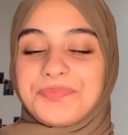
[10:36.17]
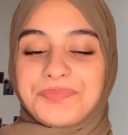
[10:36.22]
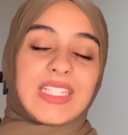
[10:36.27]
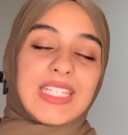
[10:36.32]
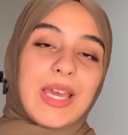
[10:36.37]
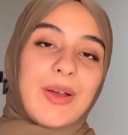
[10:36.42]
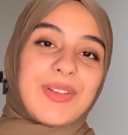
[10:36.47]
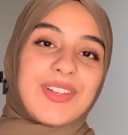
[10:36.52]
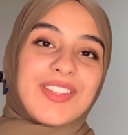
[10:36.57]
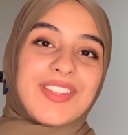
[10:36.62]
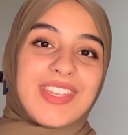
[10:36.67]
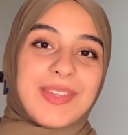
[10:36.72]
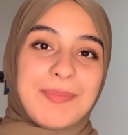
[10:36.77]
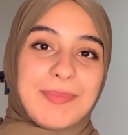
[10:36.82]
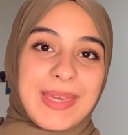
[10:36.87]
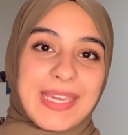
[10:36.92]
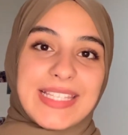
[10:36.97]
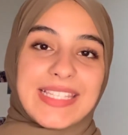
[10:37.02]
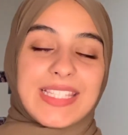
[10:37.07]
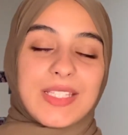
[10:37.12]
Now, another
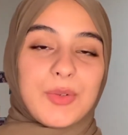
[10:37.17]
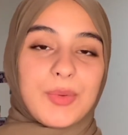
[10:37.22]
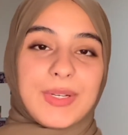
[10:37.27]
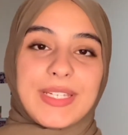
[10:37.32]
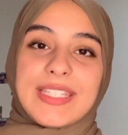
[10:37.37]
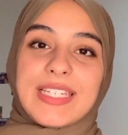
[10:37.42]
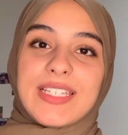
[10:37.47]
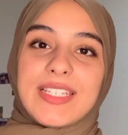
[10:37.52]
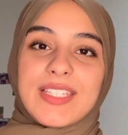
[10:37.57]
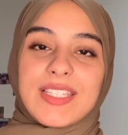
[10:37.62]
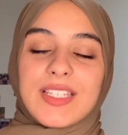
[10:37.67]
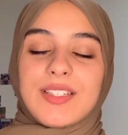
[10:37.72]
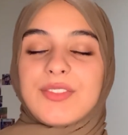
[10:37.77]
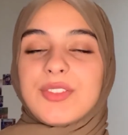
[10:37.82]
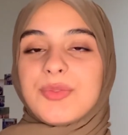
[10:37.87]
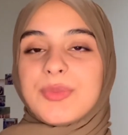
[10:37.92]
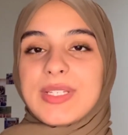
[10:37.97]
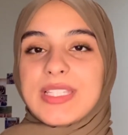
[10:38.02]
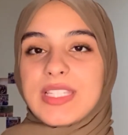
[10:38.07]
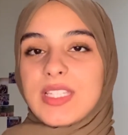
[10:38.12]
amazing way that I discovered
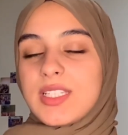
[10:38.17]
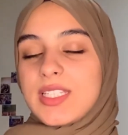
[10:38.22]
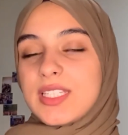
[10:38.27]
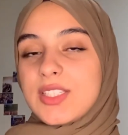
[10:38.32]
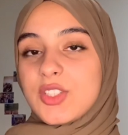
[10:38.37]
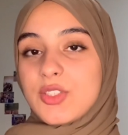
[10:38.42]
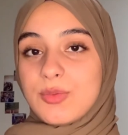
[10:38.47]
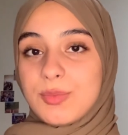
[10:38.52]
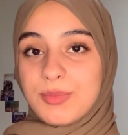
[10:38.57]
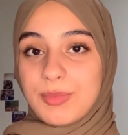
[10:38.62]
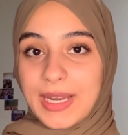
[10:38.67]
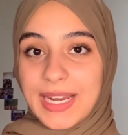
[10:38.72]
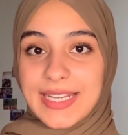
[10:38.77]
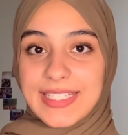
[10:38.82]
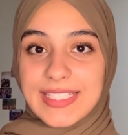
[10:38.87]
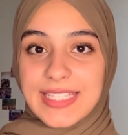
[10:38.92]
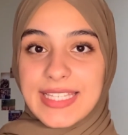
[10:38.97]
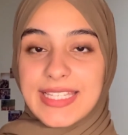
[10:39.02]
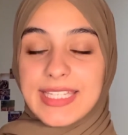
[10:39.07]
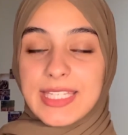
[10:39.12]
recently to
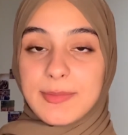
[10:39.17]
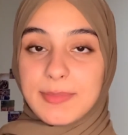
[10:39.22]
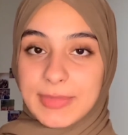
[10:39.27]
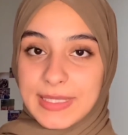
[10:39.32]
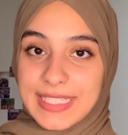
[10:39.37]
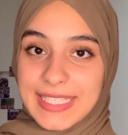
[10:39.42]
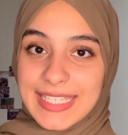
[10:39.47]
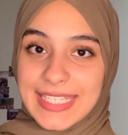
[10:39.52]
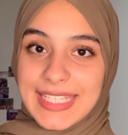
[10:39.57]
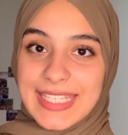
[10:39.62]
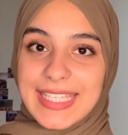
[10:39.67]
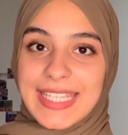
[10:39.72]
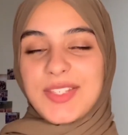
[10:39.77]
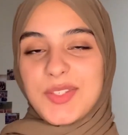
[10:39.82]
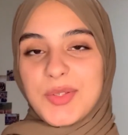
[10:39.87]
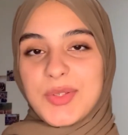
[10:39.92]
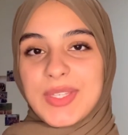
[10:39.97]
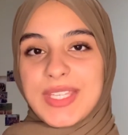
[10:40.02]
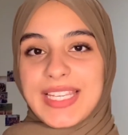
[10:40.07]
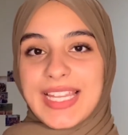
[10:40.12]
practice speaking is
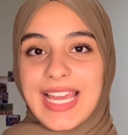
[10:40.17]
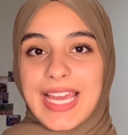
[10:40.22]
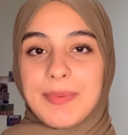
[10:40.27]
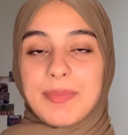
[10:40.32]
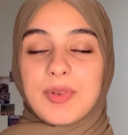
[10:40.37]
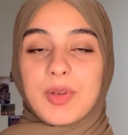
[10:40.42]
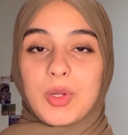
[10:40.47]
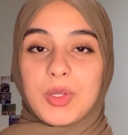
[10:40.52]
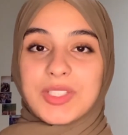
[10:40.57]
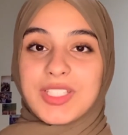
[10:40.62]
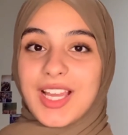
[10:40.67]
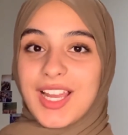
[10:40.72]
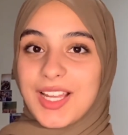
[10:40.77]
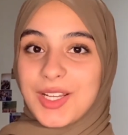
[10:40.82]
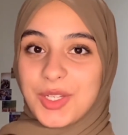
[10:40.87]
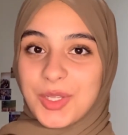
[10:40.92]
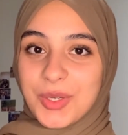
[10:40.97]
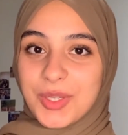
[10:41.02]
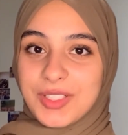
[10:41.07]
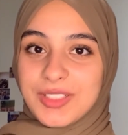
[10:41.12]
using an app called
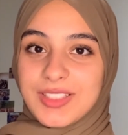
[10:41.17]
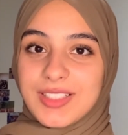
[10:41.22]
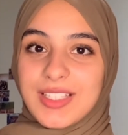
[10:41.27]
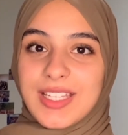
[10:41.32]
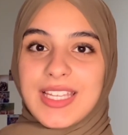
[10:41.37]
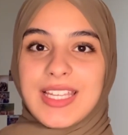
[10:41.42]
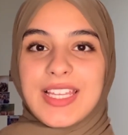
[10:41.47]
HiLocal.